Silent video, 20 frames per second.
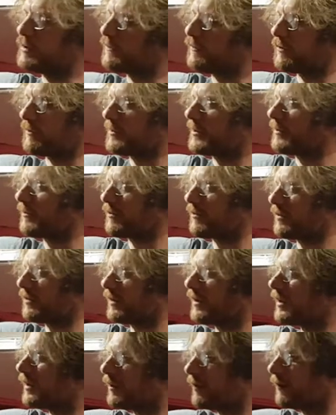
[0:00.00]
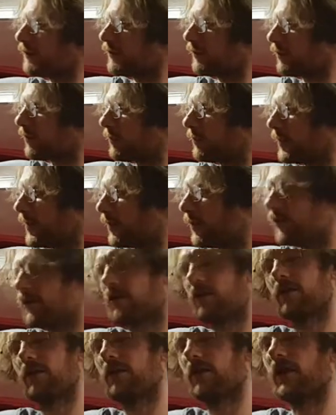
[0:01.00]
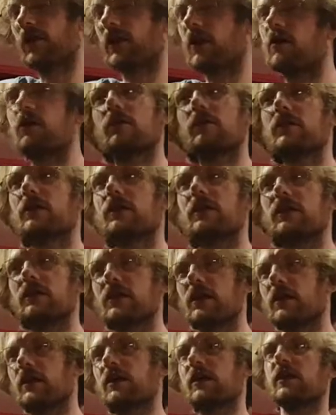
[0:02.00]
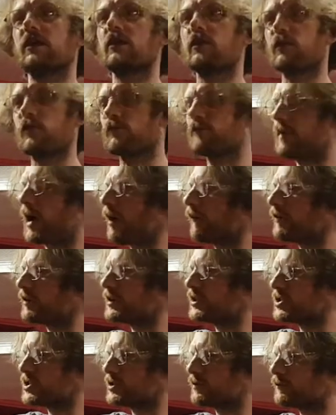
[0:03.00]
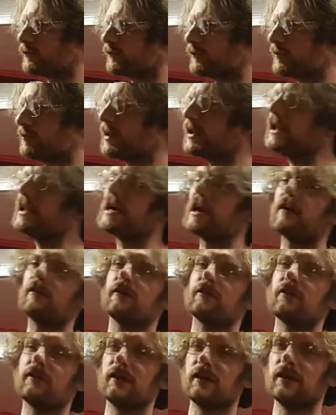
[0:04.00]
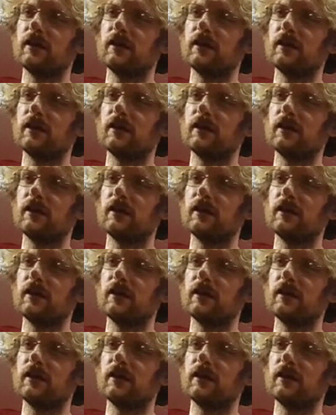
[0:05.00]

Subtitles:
from out of the hills, but all the long years of marriage and familiarity